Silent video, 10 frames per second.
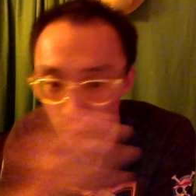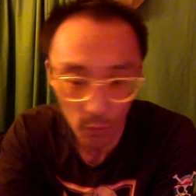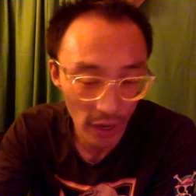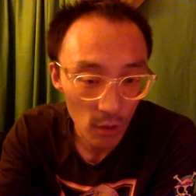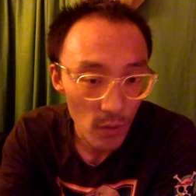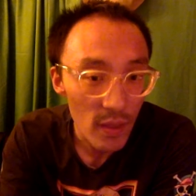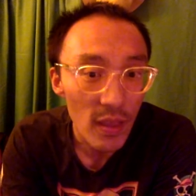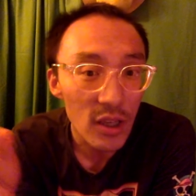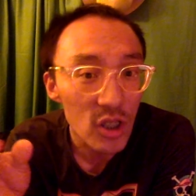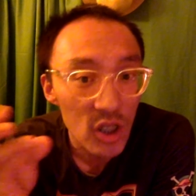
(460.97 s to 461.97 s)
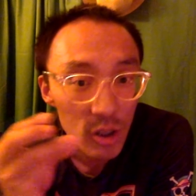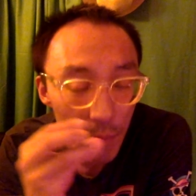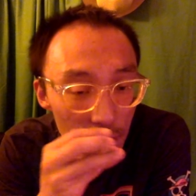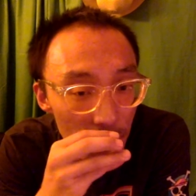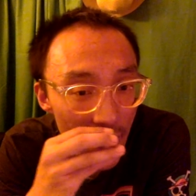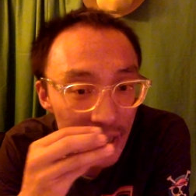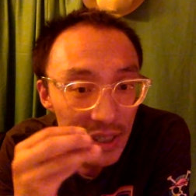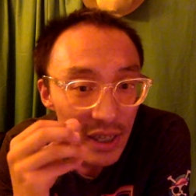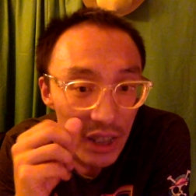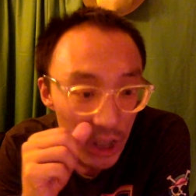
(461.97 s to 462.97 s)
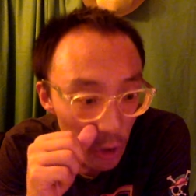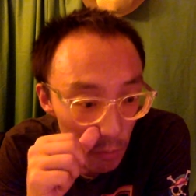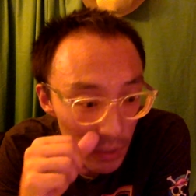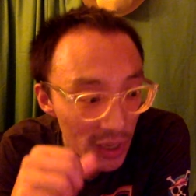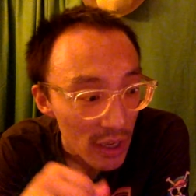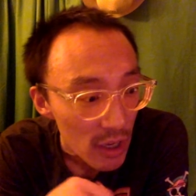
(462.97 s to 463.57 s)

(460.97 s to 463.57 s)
ran a red light, sped by, didn't kill me.